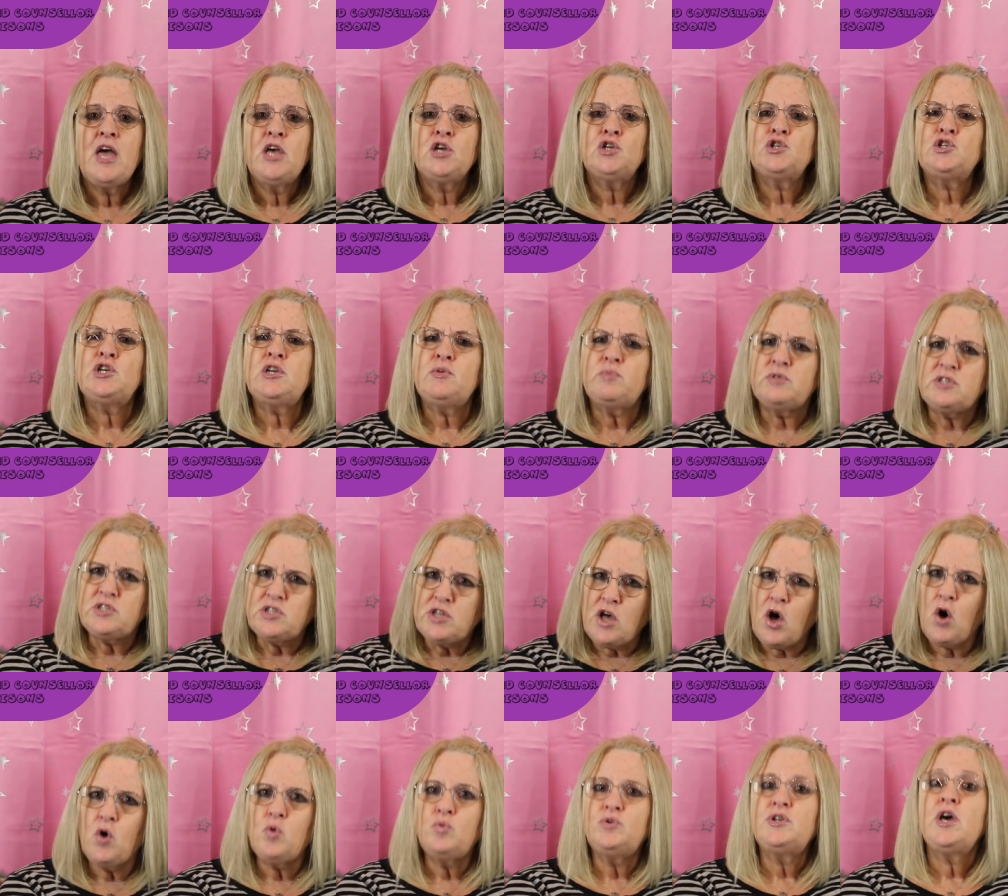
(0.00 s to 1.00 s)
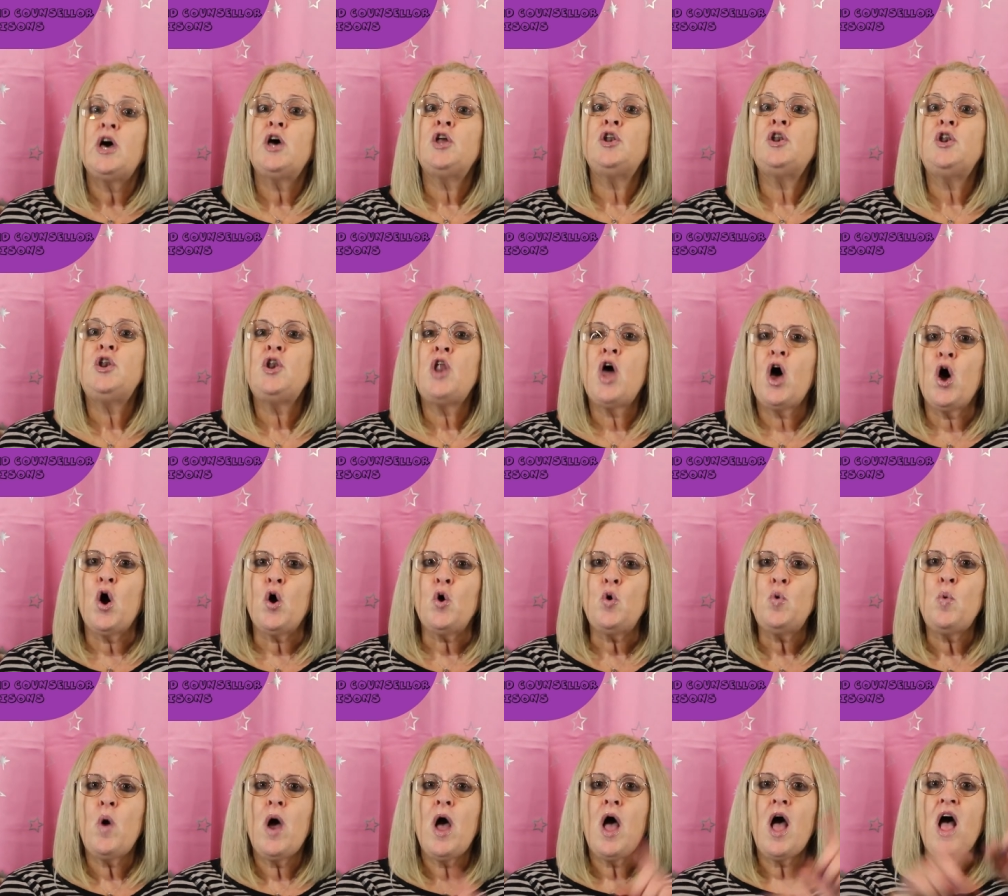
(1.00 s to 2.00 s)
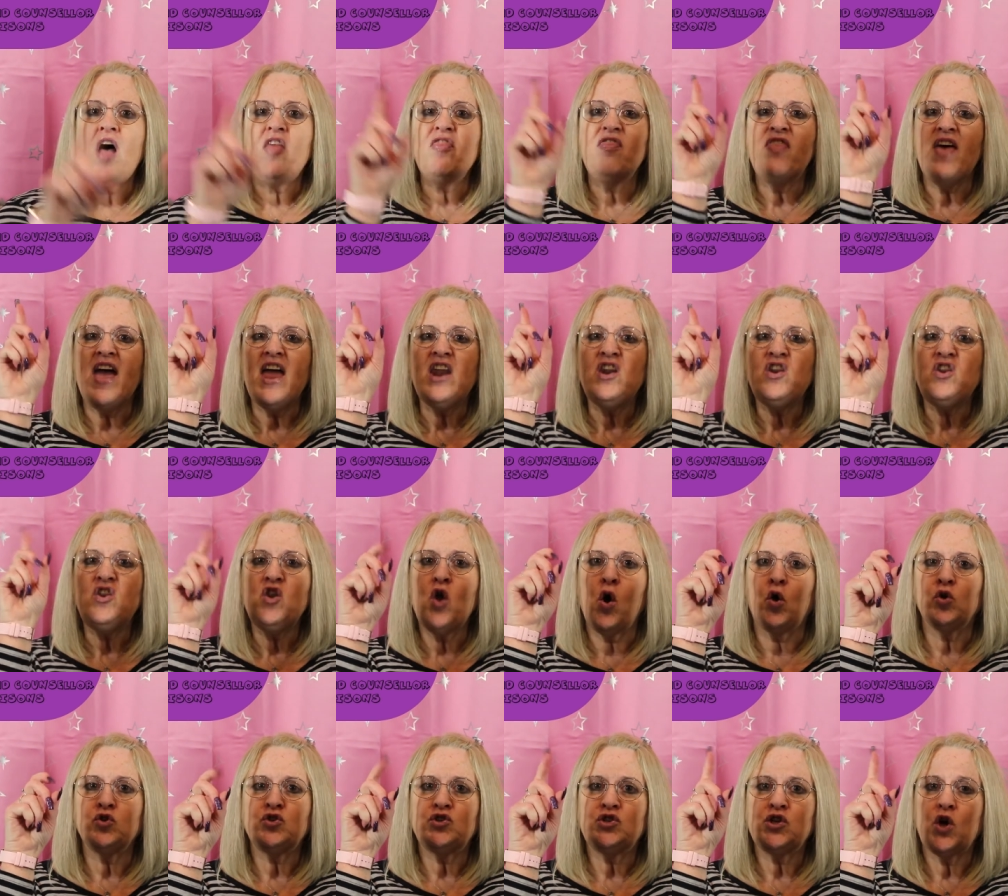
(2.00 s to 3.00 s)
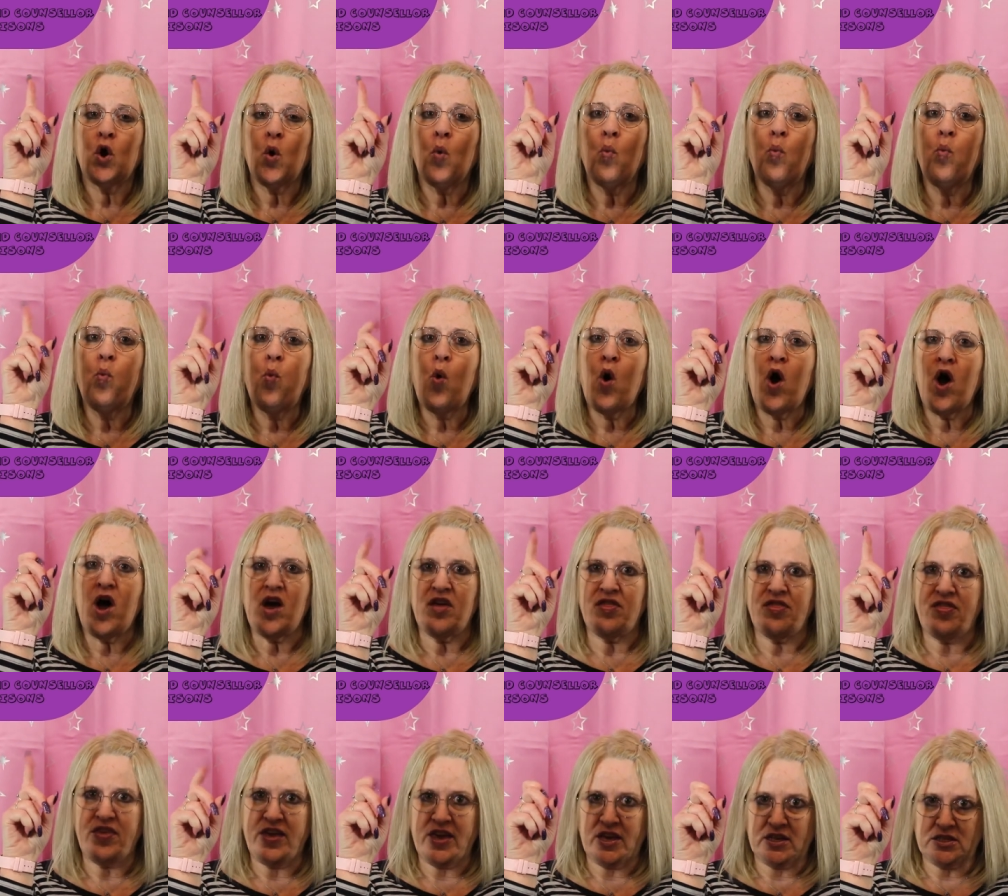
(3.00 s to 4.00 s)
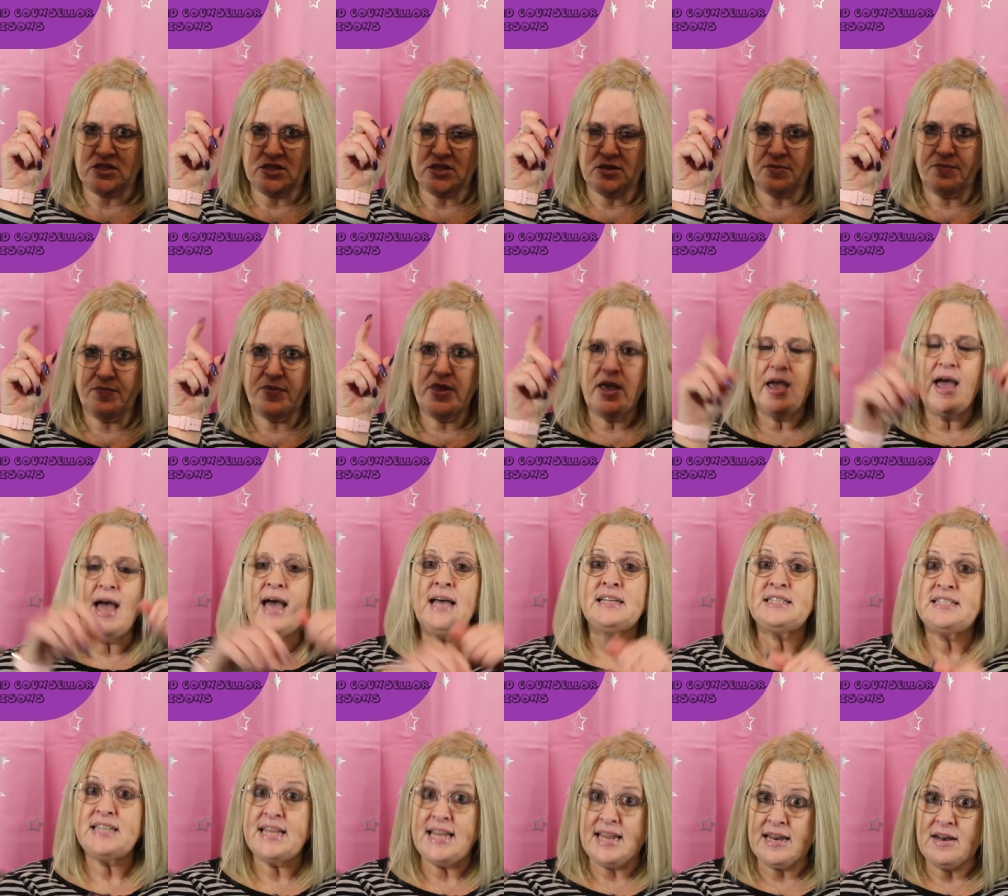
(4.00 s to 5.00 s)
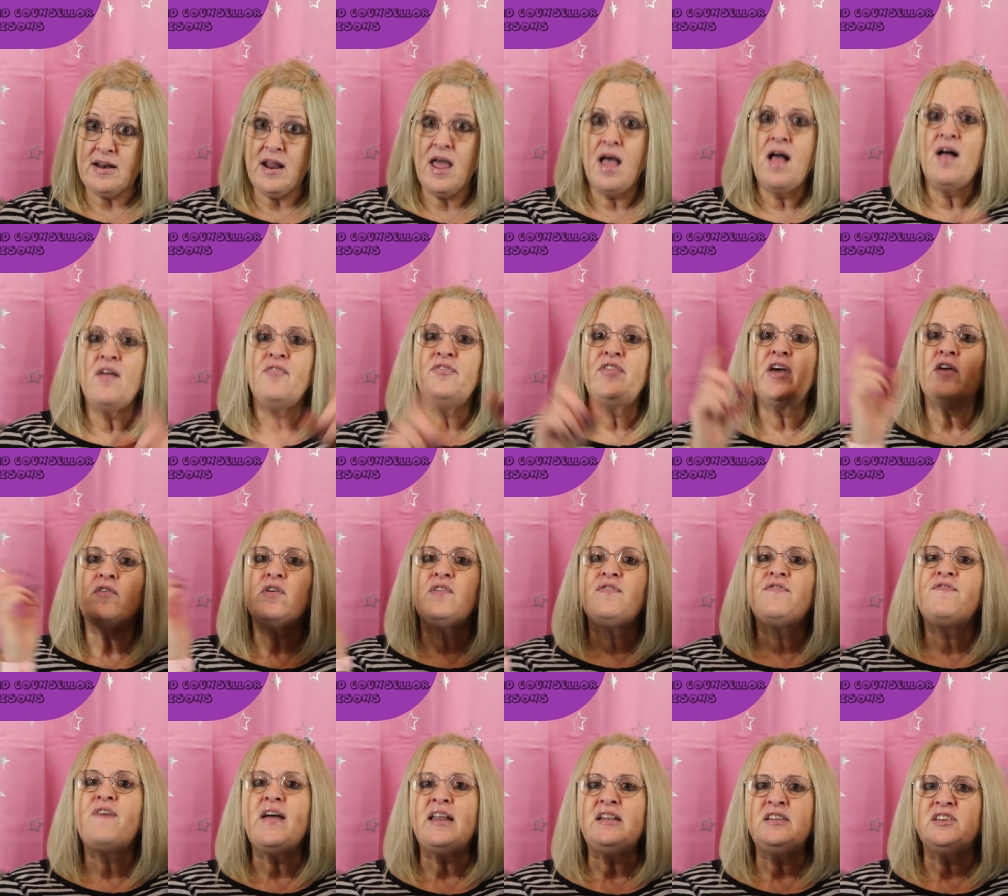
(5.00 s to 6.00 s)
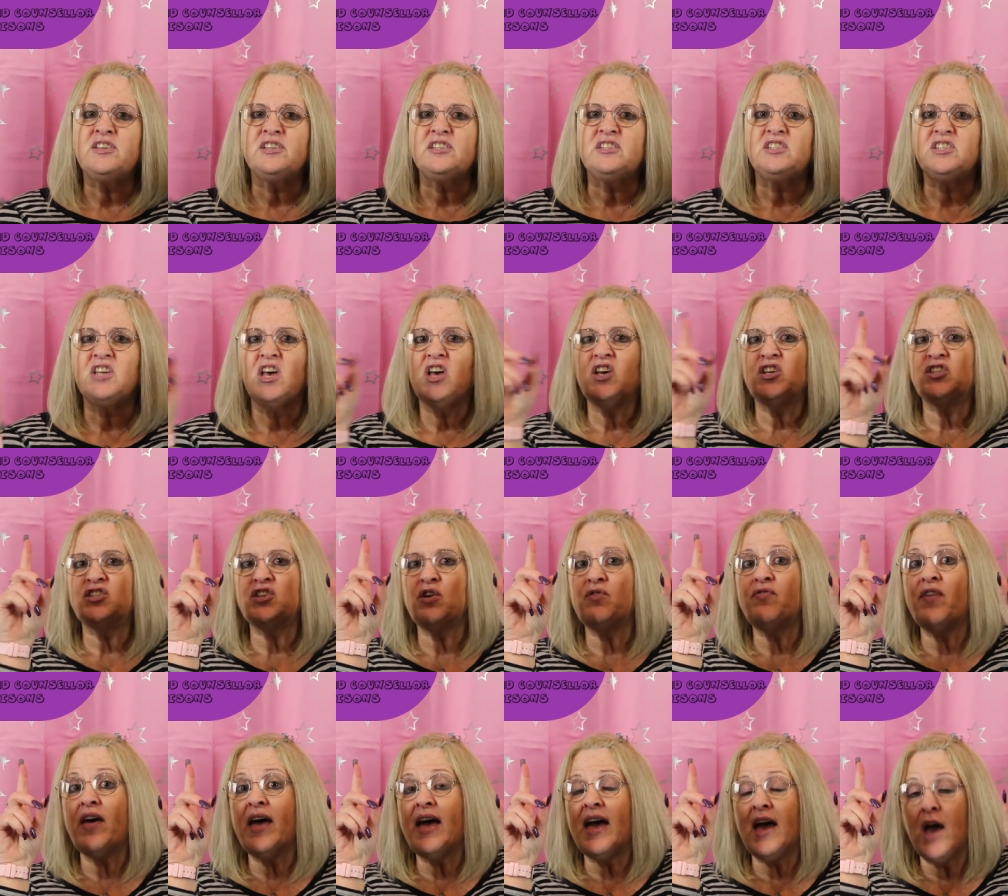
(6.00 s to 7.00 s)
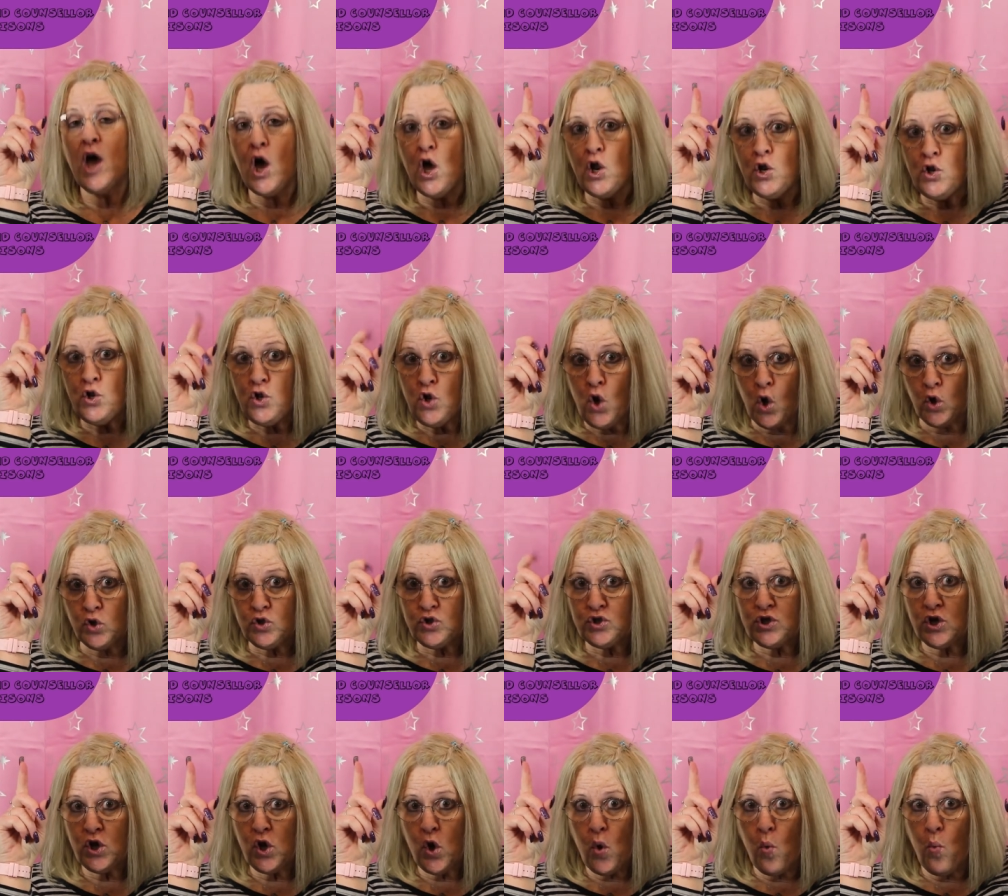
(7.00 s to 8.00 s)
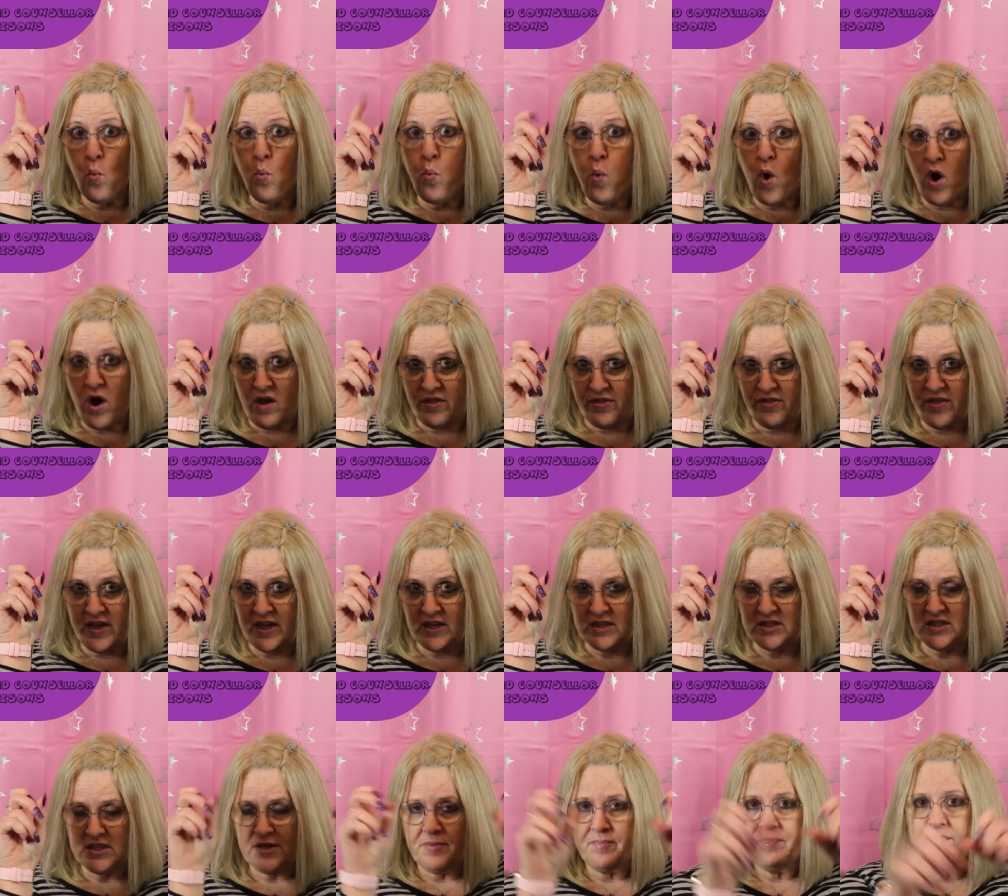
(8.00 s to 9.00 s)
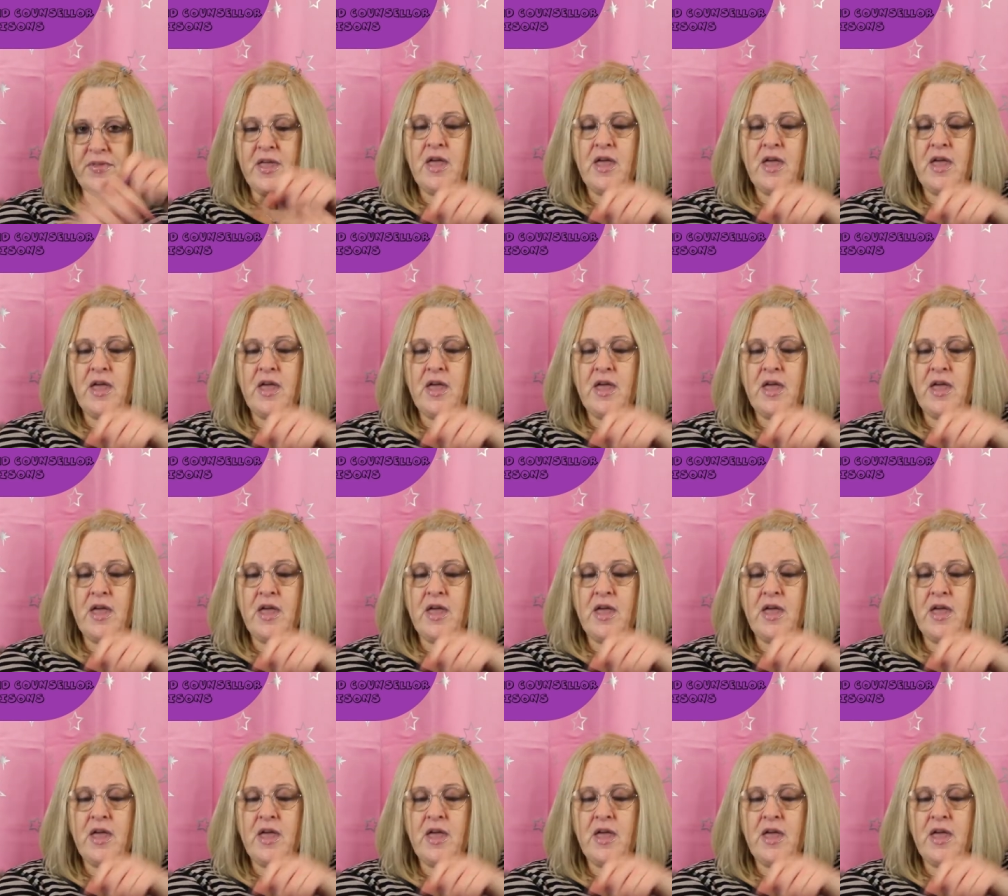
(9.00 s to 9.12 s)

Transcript: She was told, no, they're not worth it. As in, they're offenders, so they're not worth it.